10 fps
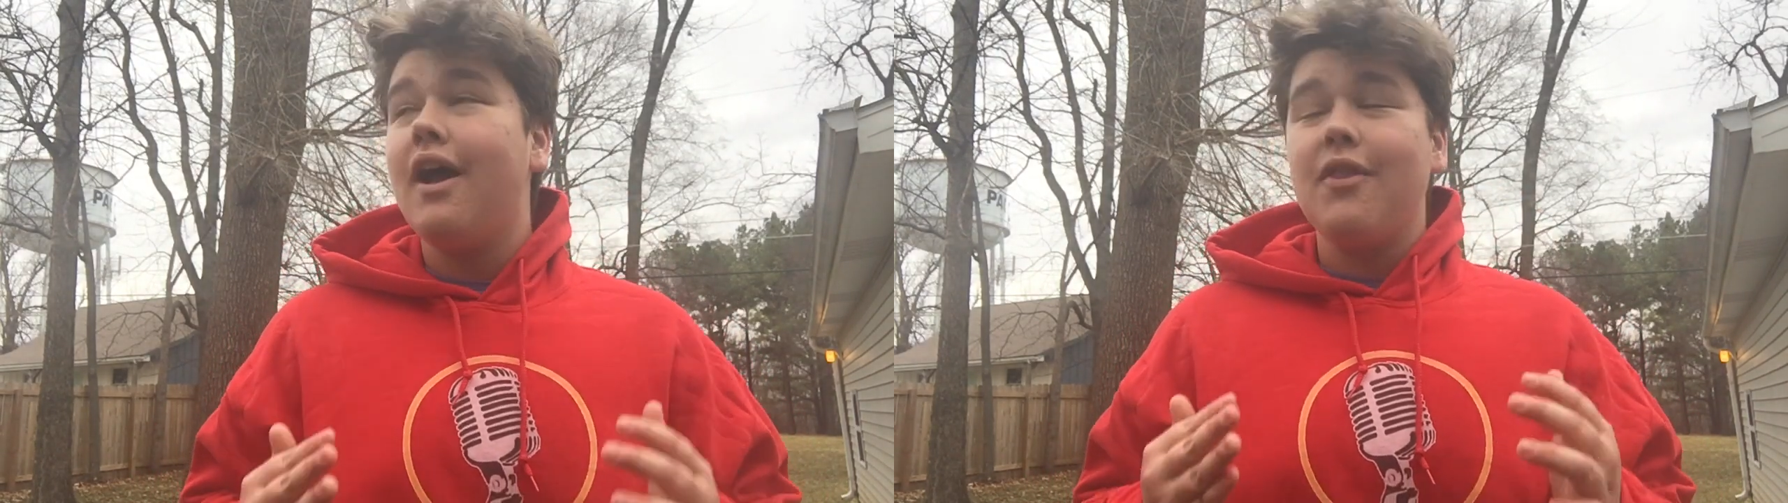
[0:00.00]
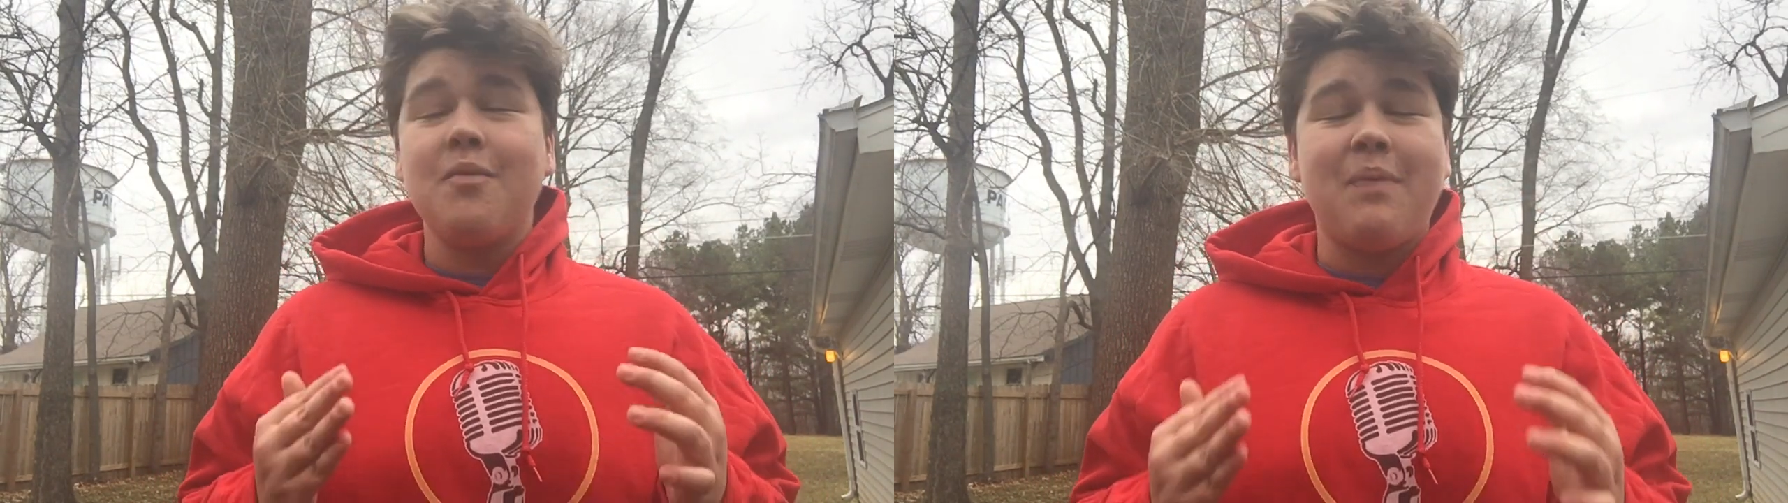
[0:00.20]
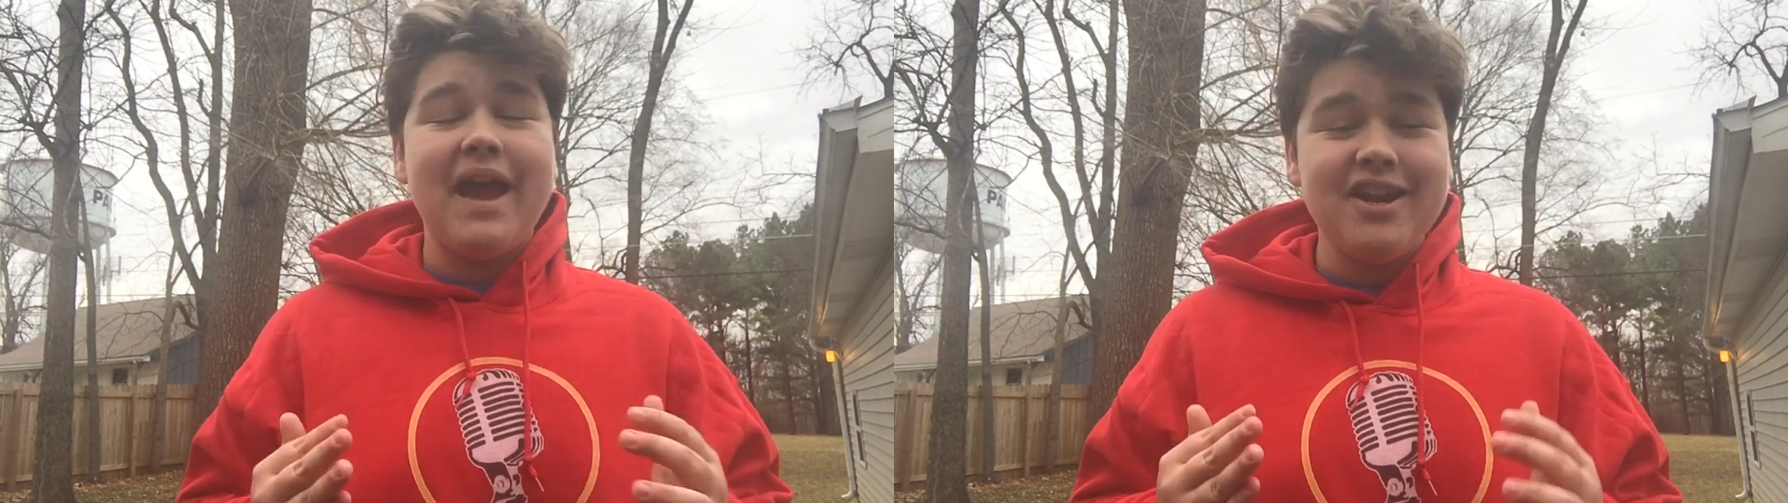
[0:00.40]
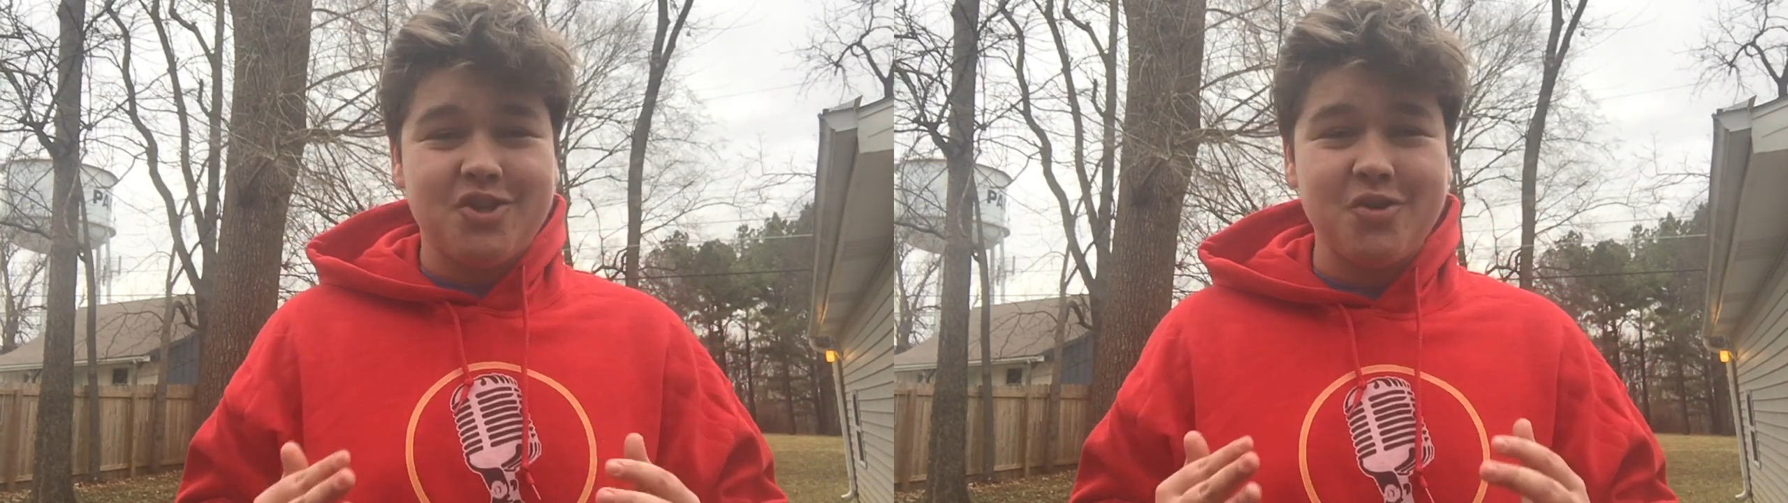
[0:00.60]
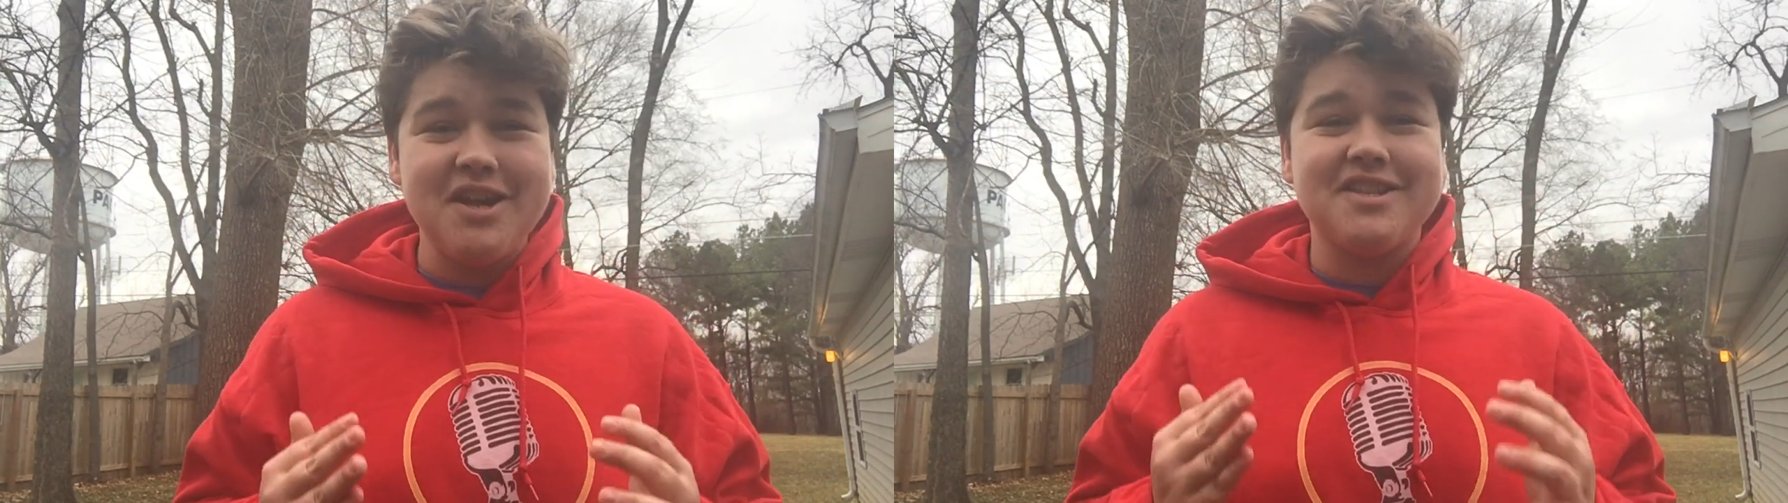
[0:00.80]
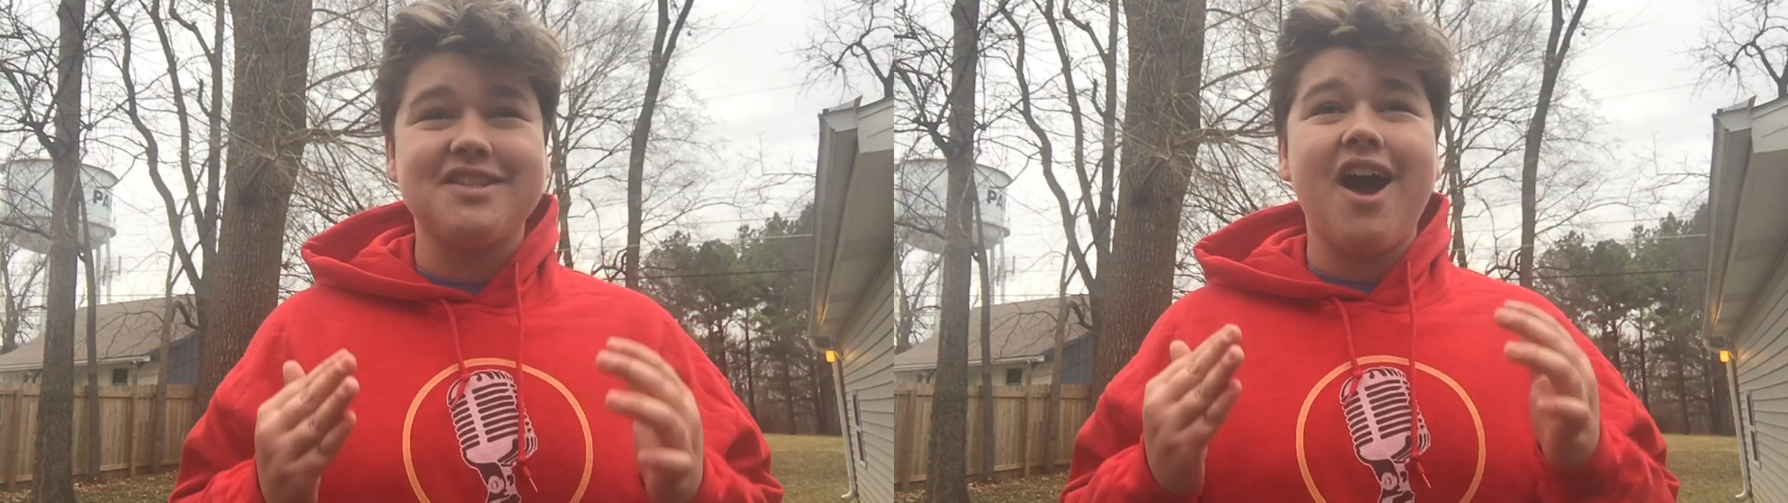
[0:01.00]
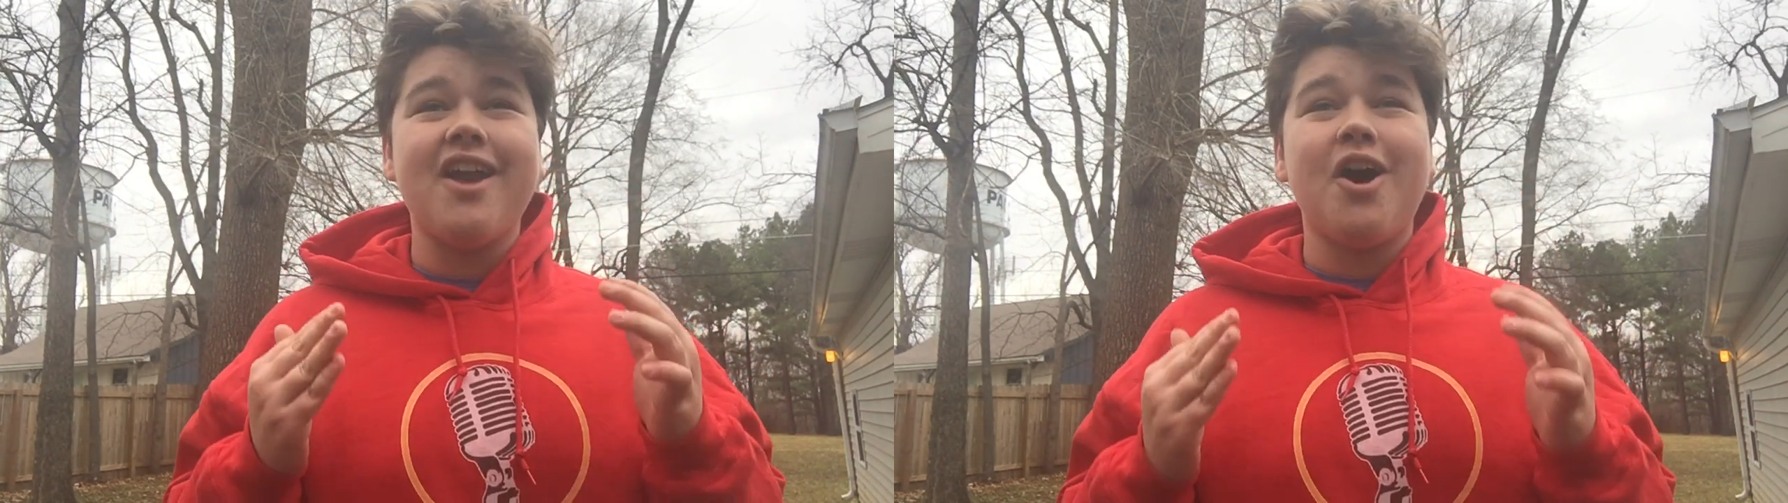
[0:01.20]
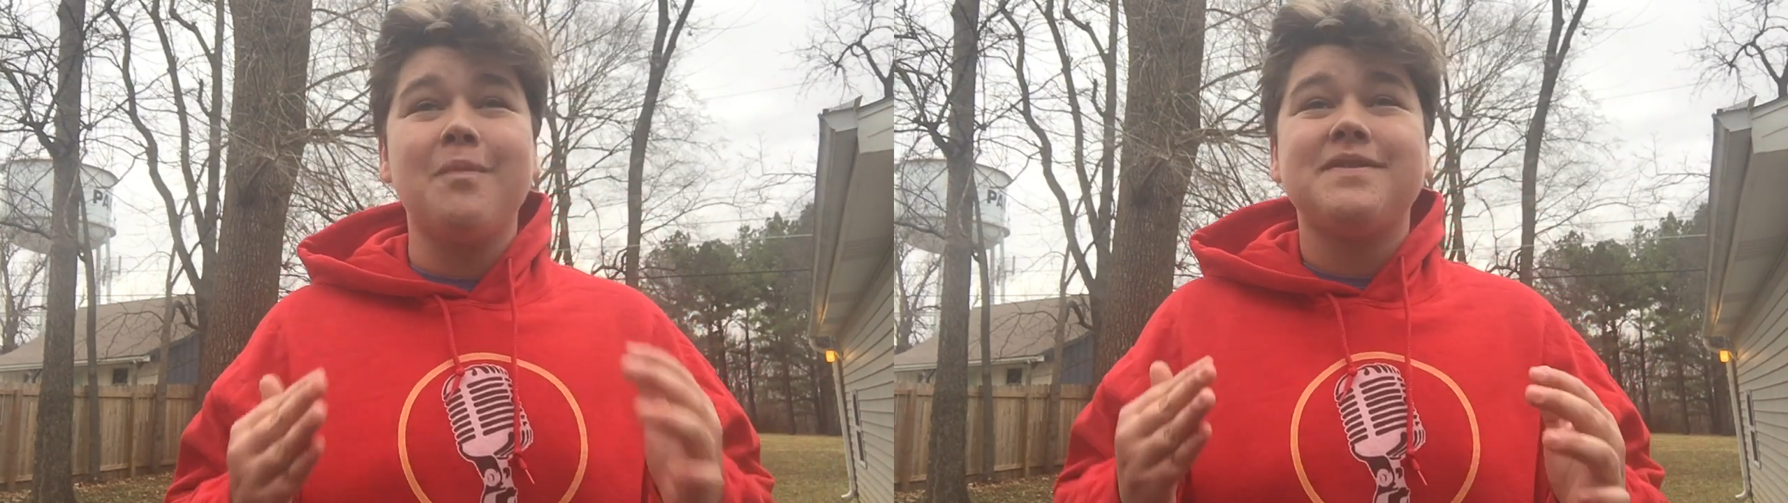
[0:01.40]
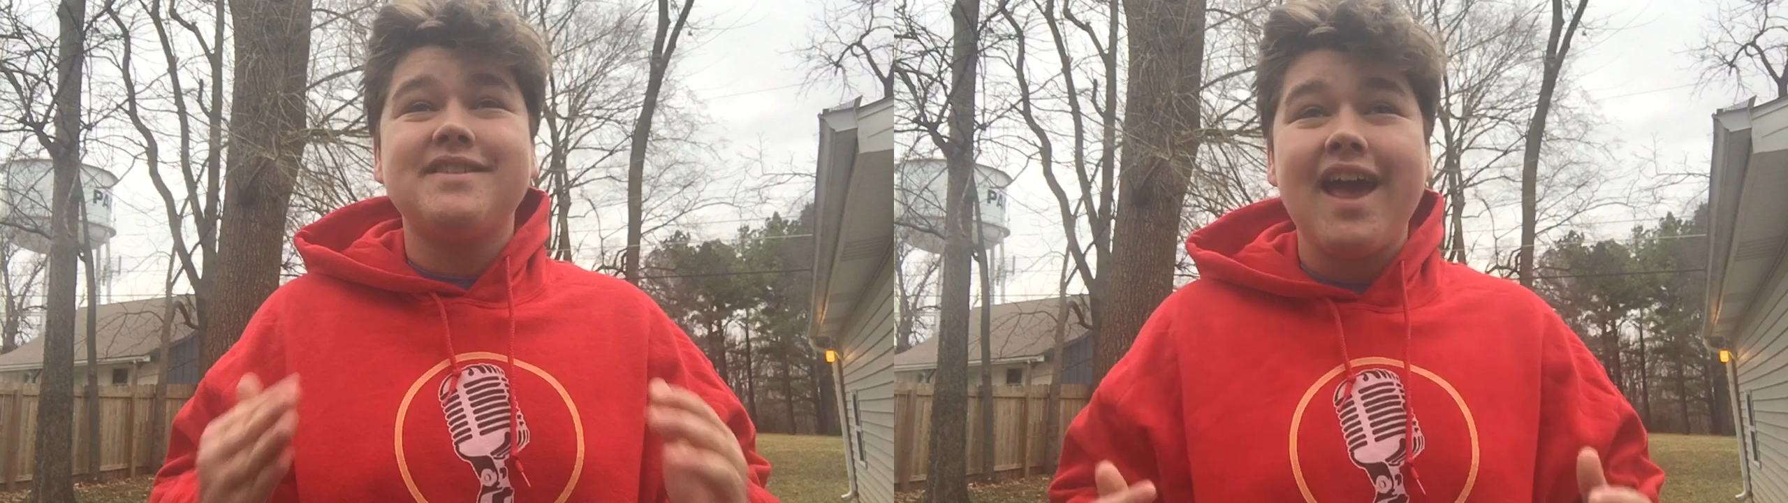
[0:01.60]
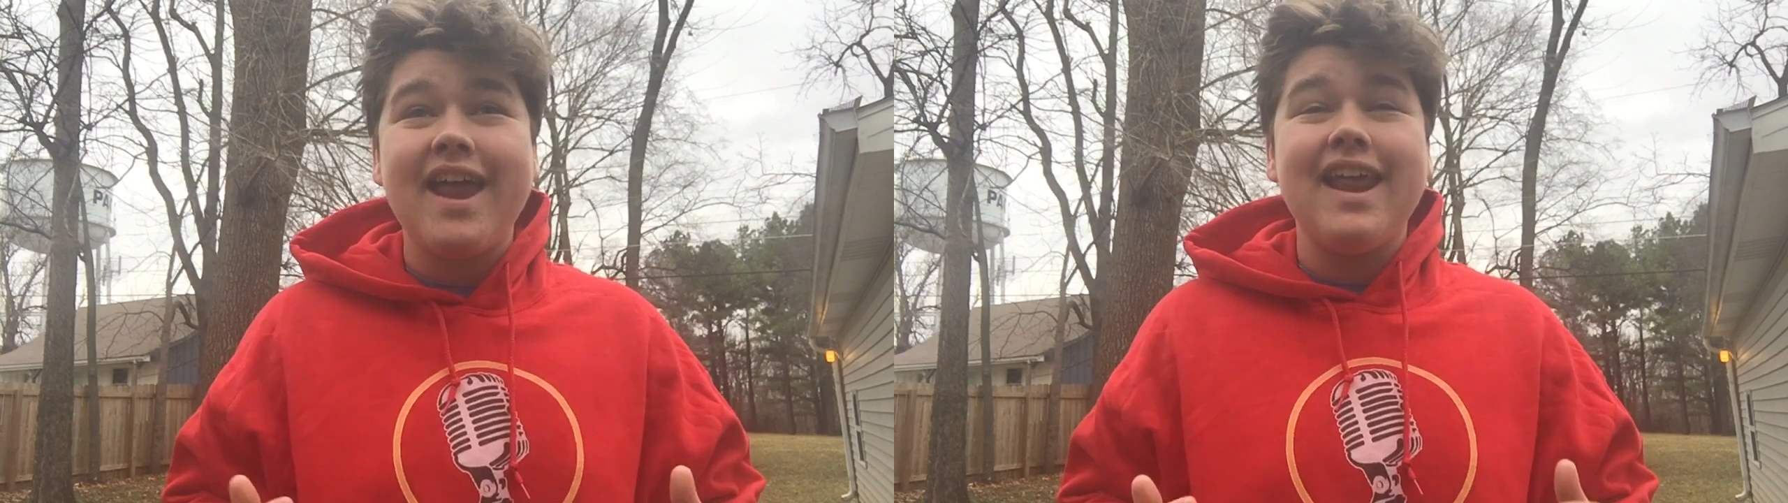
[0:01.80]
the Patriots got
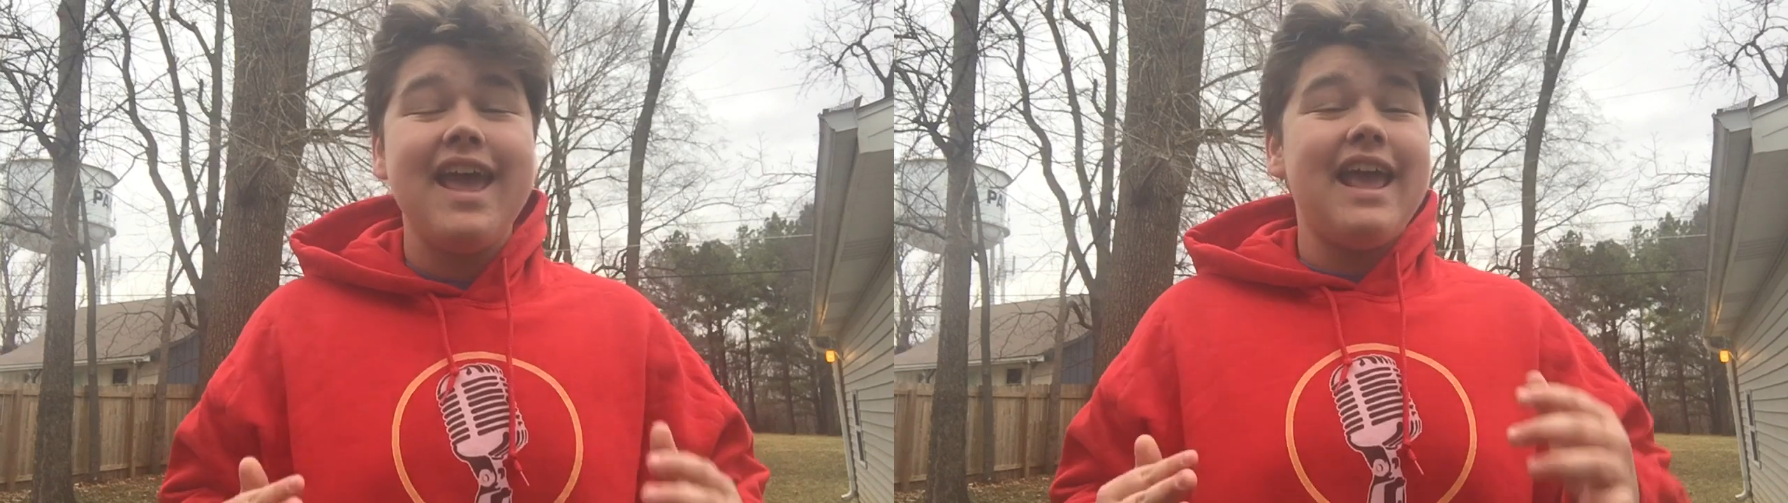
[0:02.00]
upset